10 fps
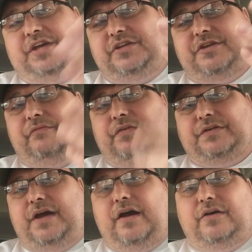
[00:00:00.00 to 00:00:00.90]
seen some of his
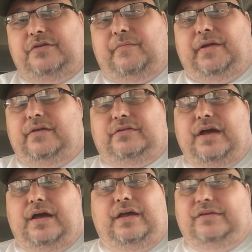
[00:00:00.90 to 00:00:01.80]
cars. I mean, this
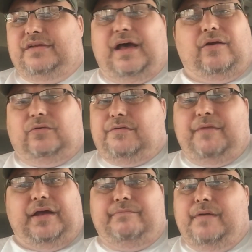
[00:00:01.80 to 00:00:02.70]
guy, he's not out to
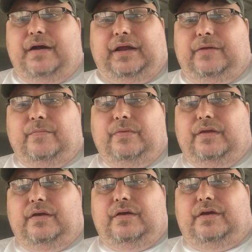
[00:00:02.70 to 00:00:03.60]
make money.
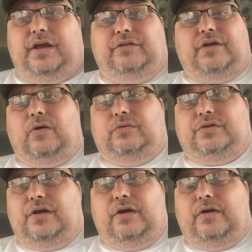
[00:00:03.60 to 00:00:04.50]
He's out
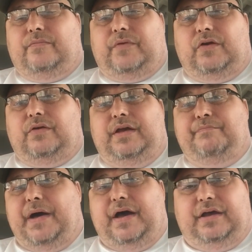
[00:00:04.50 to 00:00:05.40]
to, he
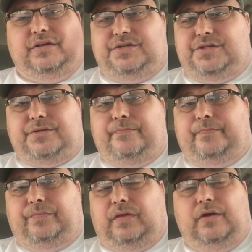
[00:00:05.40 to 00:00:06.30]
buys,
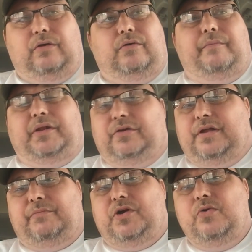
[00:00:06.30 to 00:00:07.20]
I mean, look at
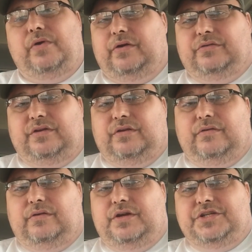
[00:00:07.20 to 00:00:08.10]
them Cudas
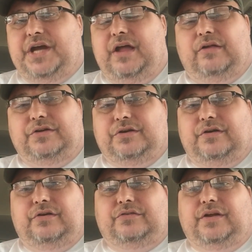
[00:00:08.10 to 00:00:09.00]
and
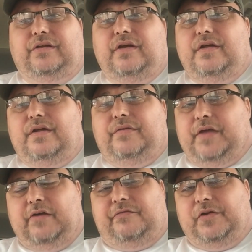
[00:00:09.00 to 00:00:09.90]
Challengers and
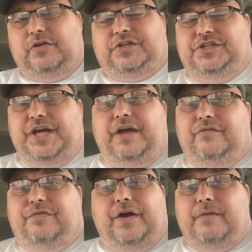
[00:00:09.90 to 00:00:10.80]
that first gen
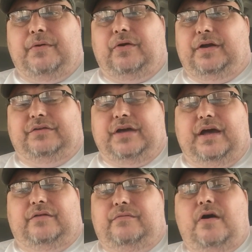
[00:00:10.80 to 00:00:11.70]
Firebird he's
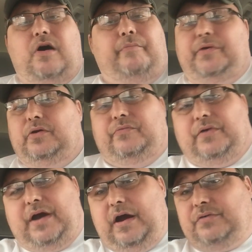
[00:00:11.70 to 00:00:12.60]
got. All beautiful
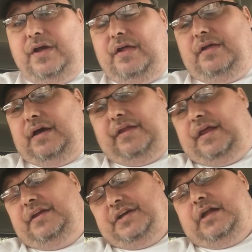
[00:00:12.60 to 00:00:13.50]
cars. And
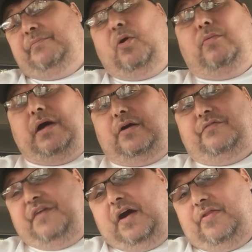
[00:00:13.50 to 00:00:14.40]
then he's got a pole barn
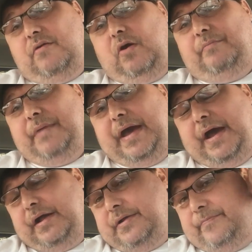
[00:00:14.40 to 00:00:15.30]
farther out back